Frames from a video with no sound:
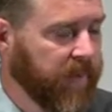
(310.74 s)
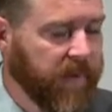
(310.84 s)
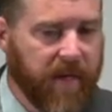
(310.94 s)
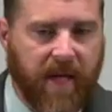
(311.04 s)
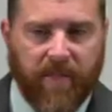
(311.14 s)

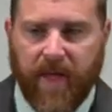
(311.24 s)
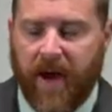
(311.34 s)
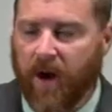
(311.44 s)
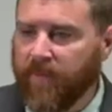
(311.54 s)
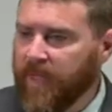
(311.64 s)

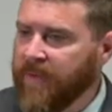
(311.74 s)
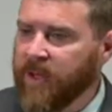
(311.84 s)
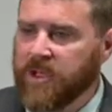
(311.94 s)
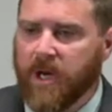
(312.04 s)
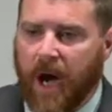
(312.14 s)
They've
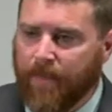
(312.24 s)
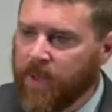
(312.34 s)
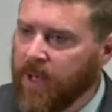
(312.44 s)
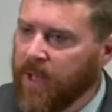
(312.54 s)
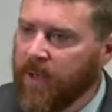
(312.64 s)

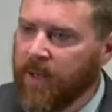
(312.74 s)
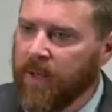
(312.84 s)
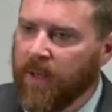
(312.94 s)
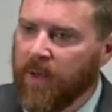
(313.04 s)
adopted